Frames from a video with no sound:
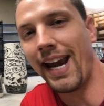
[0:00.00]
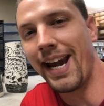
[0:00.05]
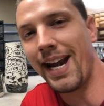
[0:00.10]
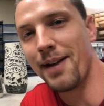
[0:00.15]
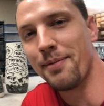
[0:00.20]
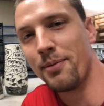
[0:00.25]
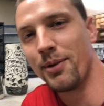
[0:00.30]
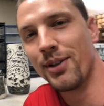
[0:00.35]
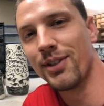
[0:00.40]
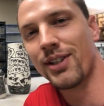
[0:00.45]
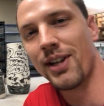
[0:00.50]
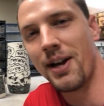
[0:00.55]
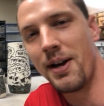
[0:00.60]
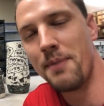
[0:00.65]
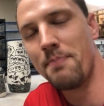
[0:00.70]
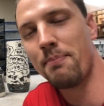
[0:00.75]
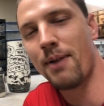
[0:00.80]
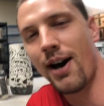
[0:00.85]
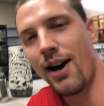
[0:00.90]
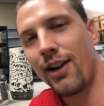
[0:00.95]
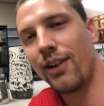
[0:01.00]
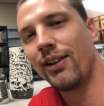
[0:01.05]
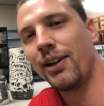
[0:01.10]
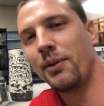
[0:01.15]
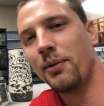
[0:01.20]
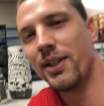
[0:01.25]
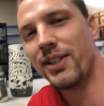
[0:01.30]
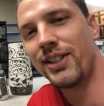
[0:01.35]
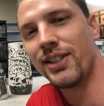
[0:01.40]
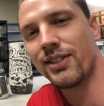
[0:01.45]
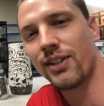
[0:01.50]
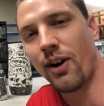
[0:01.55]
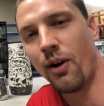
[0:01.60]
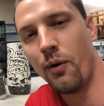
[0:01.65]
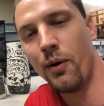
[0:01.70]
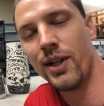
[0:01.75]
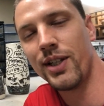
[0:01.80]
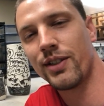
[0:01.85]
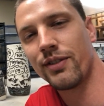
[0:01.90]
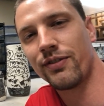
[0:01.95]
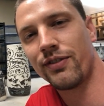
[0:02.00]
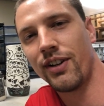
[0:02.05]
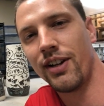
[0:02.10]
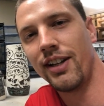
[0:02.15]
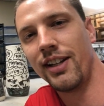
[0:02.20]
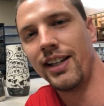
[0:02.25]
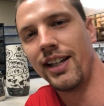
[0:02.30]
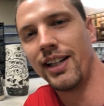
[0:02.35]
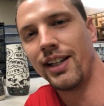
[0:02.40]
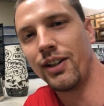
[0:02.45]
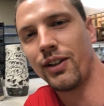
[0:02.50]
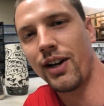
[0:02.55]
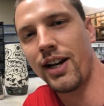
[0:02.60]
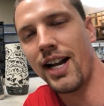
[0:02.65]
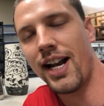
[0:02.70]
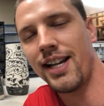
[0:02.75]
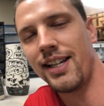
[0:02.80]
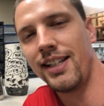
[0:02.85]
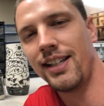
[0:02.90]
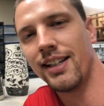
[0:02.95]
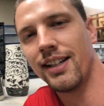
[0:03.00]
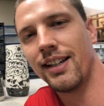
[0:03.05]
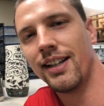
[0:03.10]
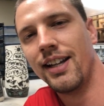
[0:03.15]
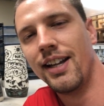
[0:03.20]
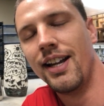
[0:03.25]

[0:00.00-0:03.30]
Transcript: animals on pottery, which is always a fun and great idea.